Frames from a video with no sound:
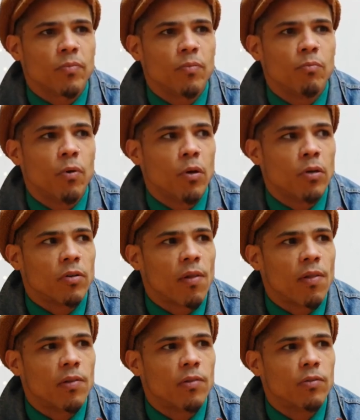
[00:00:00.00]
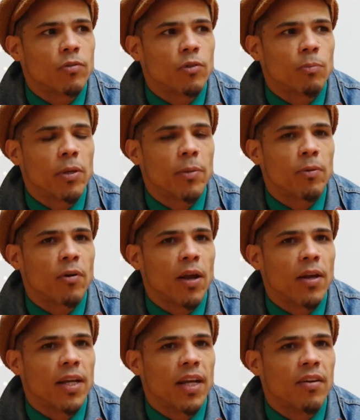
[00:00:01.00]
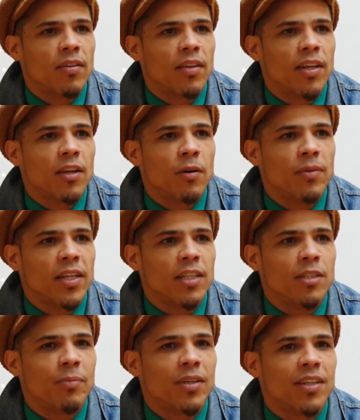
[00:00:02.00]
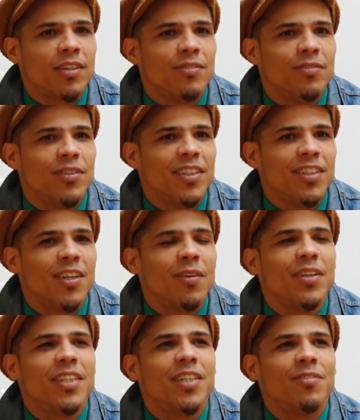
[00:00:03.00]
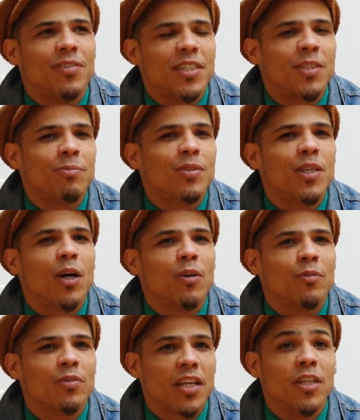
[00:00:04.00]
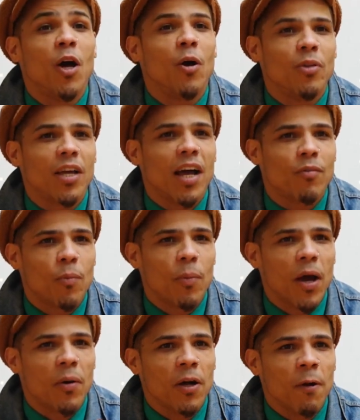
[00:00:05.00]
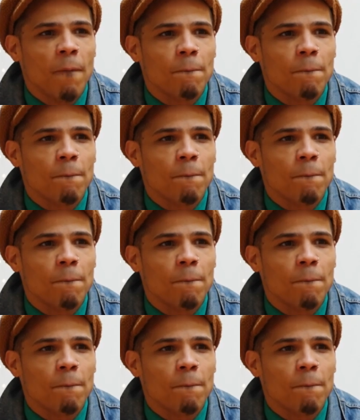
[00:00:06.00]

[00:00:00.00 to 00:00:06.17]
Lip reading: But some people are out here and they don't need to be they don't need to convince themselves. They know they have the power.